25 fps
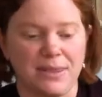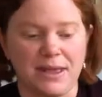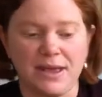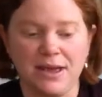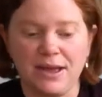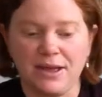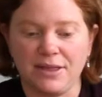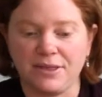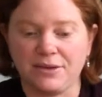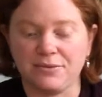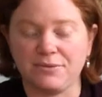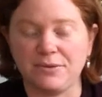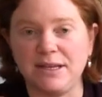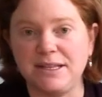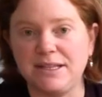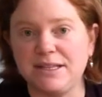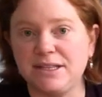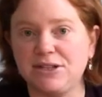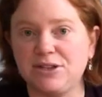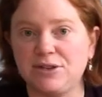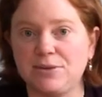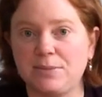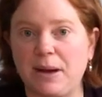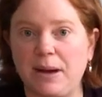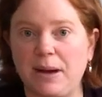the
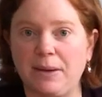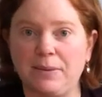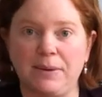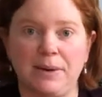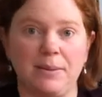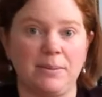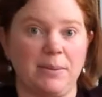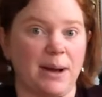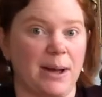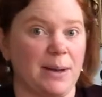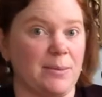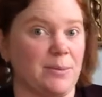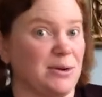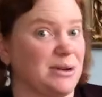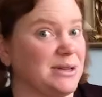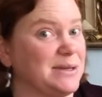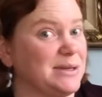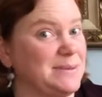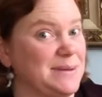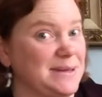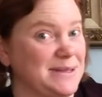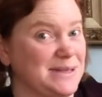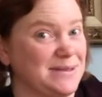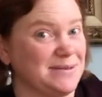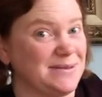reasons you might want to buy a more
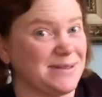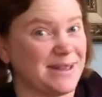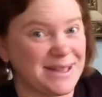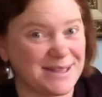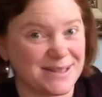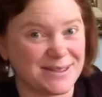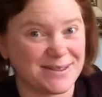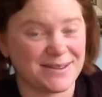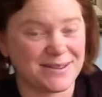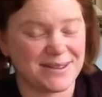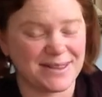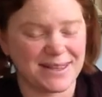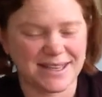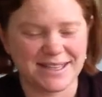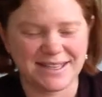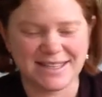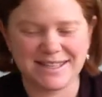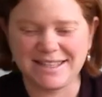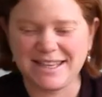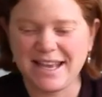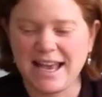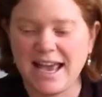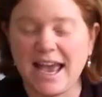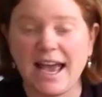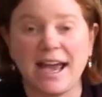expensive lens for this,
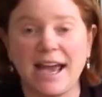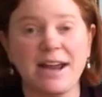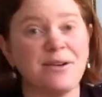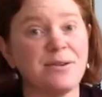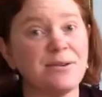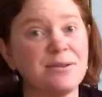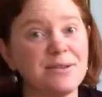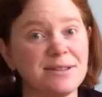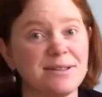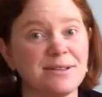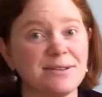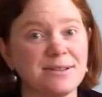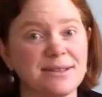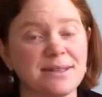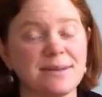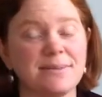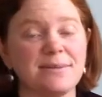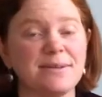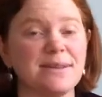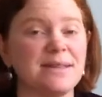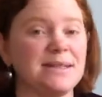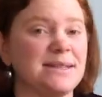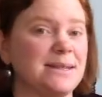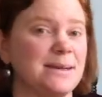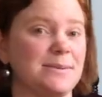and also some of
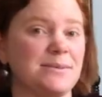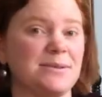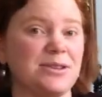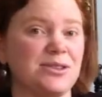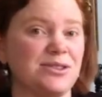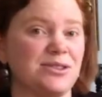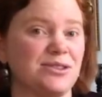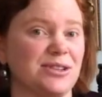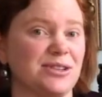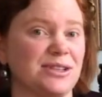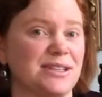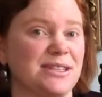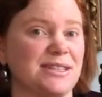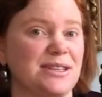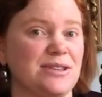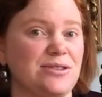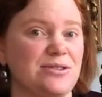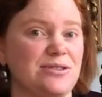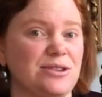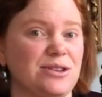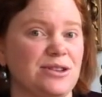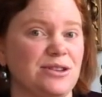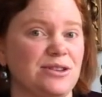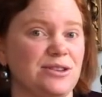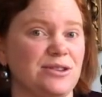the tips and tricks that you
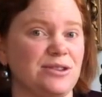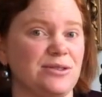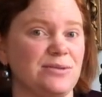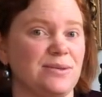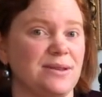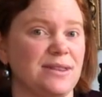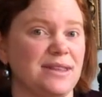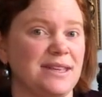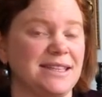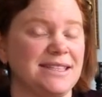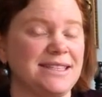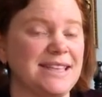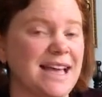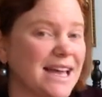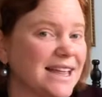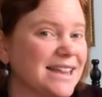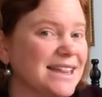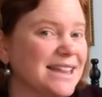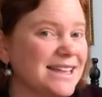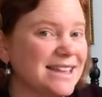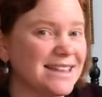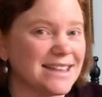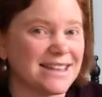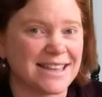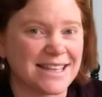can do with exactly
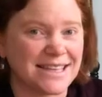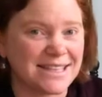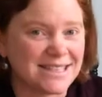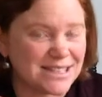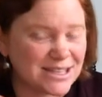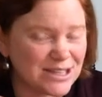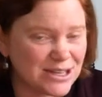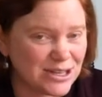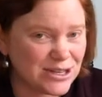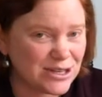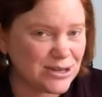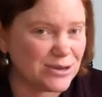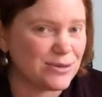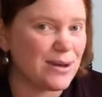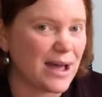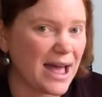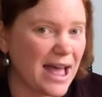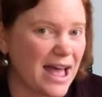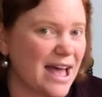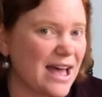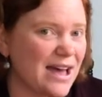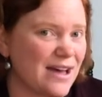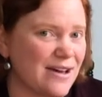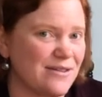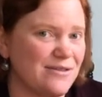the lens that you
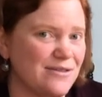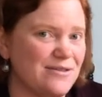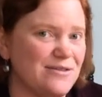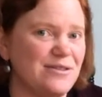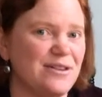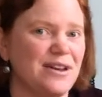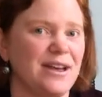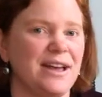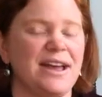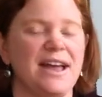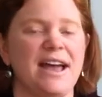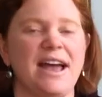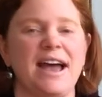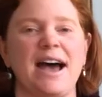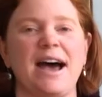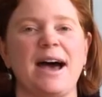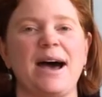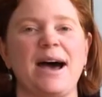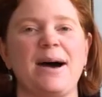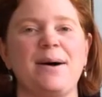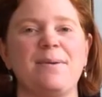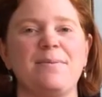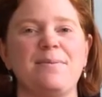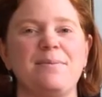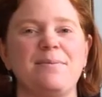have
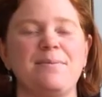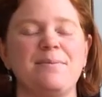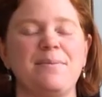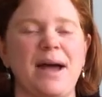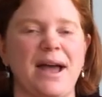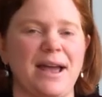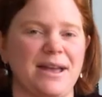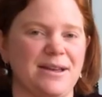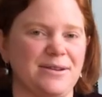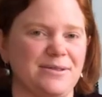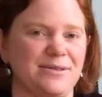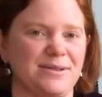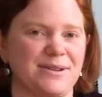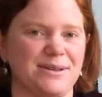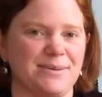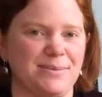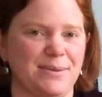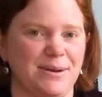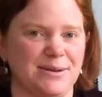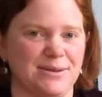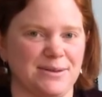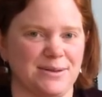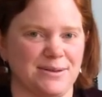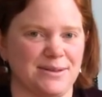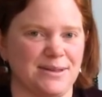at your
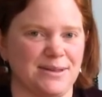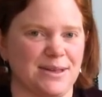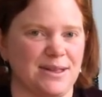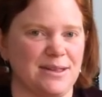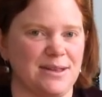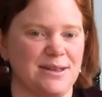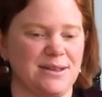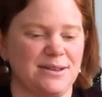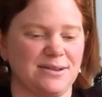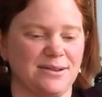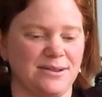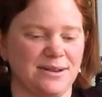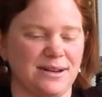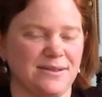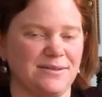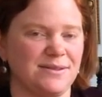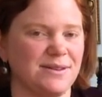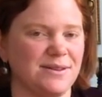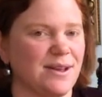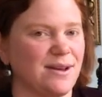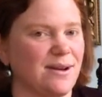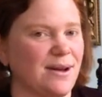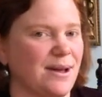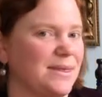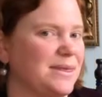disposal, so that you don't have to
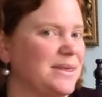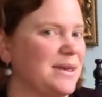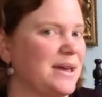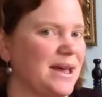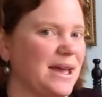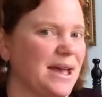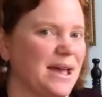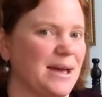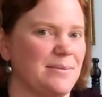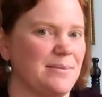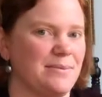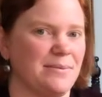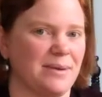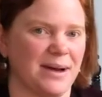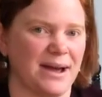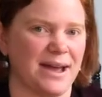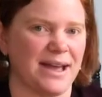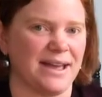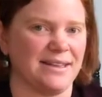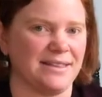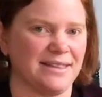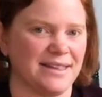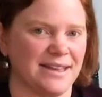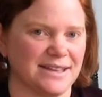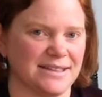go out there and
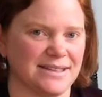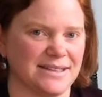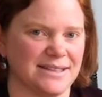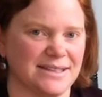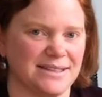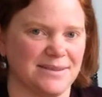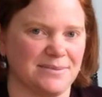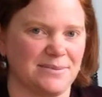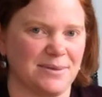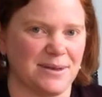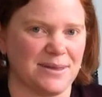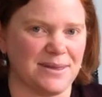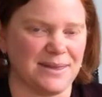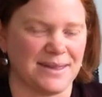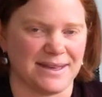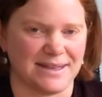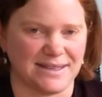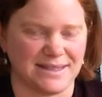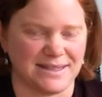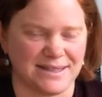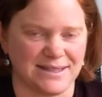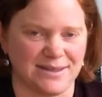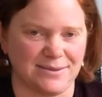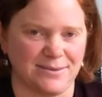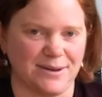buy thousands upon
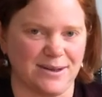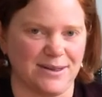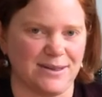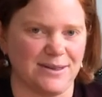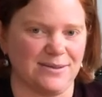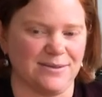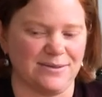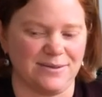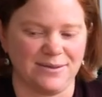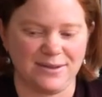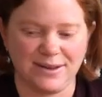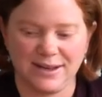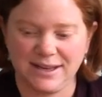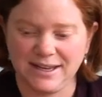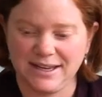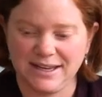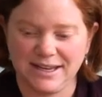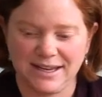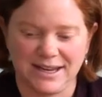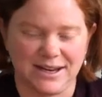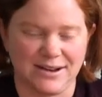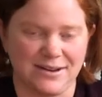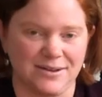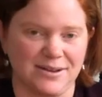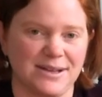thousands worth of
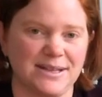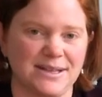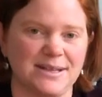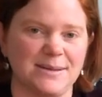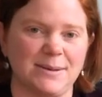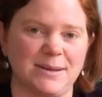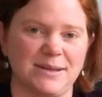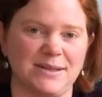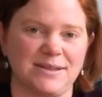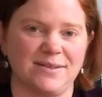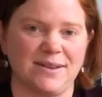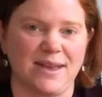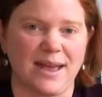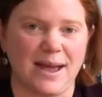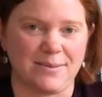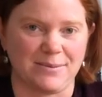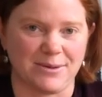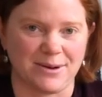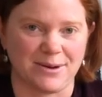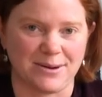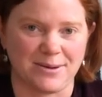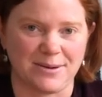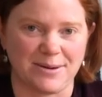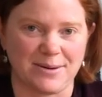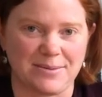expensive
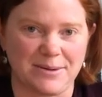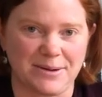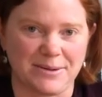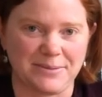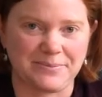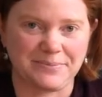camera equipment.